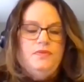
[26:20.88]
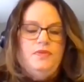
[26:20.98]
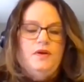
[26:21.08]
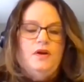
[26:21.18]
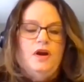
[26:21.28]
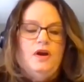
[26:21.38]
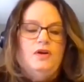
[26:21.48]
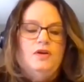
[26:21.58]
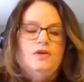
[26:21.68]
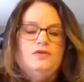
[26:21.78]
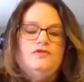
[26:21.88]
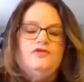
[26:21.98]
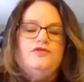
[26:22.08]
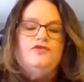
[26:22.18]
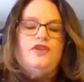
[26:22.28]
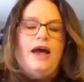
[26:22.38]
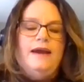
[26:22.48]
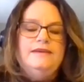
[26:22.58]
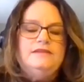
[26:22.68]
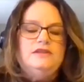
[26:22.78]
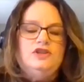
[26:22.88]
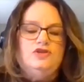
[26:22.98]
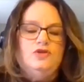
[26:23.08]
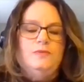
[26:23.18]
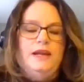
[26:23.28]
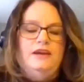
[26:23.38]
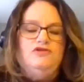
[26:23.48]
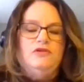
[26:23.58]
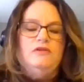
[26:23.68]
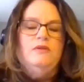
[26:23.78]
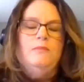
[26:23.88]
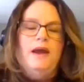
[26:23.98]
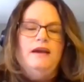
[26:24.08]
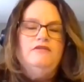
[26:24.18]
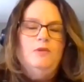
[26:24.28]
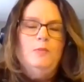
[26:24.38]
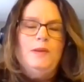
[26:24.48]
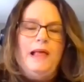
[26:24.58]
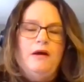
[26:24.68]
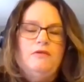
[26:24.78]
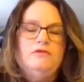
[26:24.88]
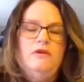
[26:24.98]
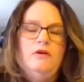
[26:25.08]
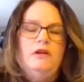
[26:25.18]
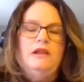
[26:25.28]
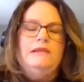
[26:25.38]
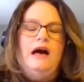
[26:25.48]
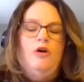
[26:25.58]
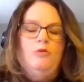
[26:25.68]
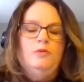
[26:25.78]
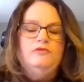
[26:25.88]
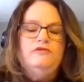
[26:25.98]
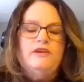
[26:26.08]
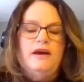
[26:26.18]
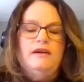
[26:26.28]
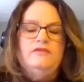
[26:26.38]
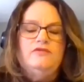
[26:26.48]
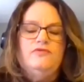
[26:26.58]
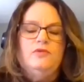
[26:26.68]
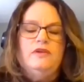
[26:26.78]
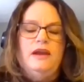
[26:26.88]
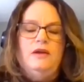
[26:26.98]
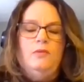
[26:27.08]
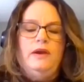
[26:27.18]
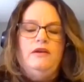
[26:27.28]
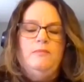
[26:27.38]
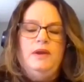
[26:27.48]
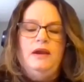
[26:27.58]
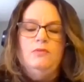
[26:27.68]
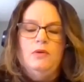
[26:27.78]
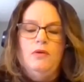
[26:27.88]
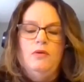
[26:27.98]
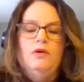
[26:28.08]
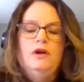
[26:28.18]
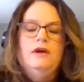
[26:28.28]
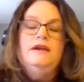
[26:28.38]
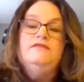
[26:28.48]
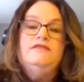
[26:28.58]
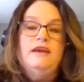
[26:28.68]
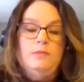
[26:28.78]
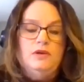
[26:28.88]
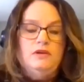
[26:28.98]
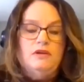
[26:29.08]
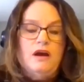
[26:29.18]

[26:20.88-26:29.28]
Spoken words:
There are size determination. The maximum allowable size for the 8-week payroll is $10 million.